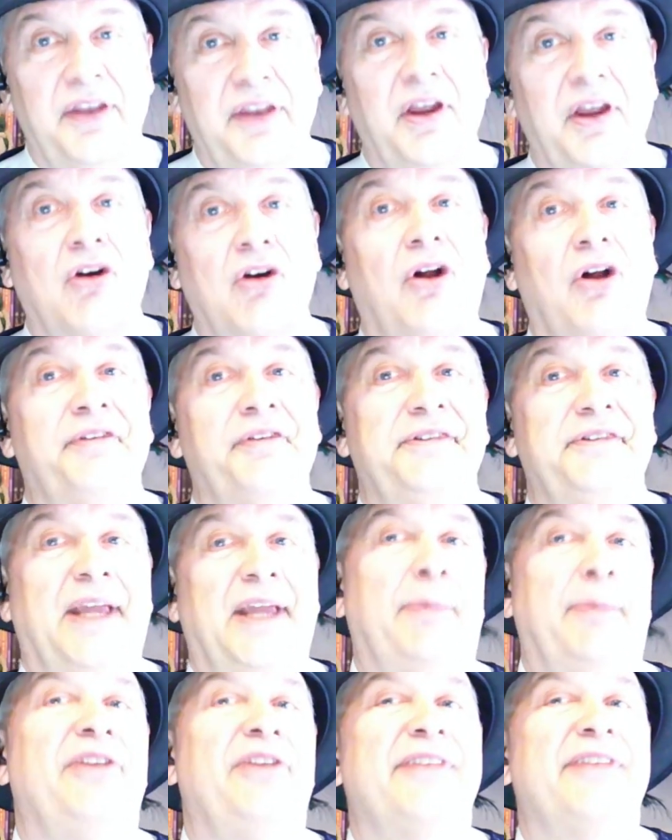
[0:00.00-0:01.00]
They're called
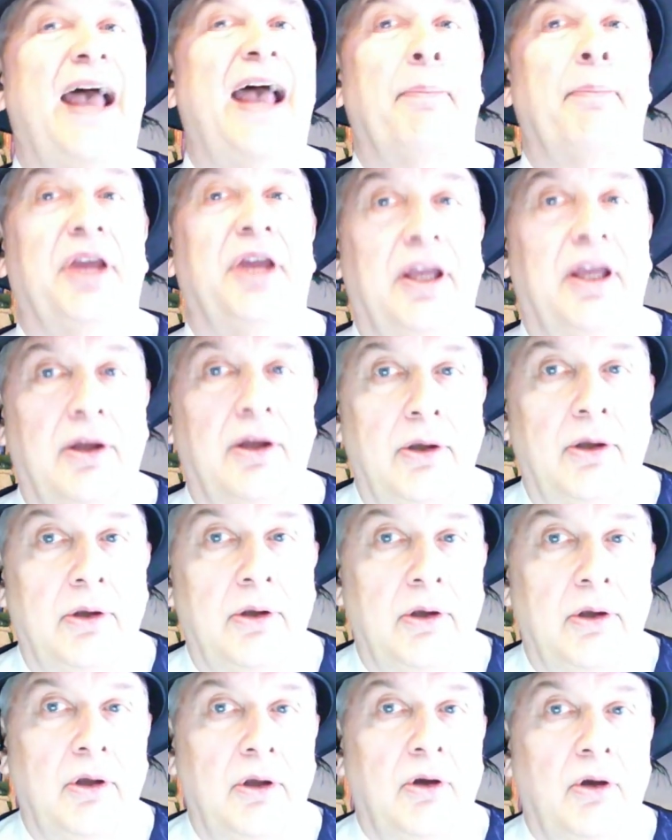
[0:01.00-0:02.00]
demi-sapi,
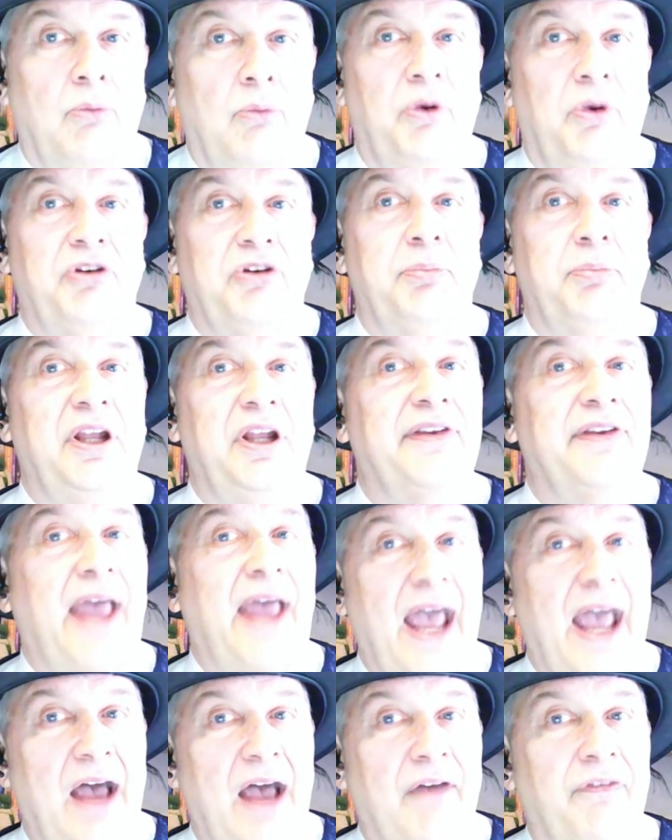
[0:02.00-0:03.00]
which means
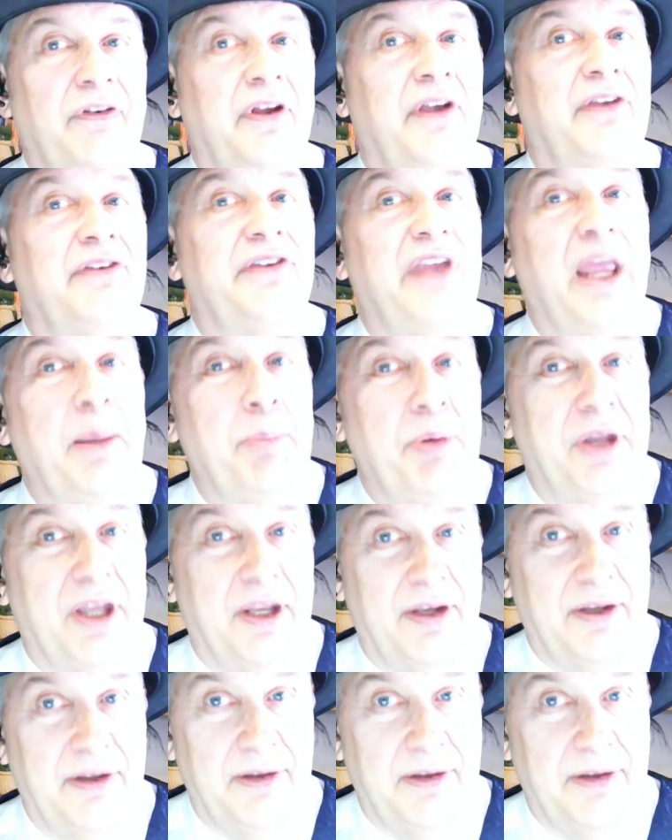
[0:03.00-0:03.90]
half sapient.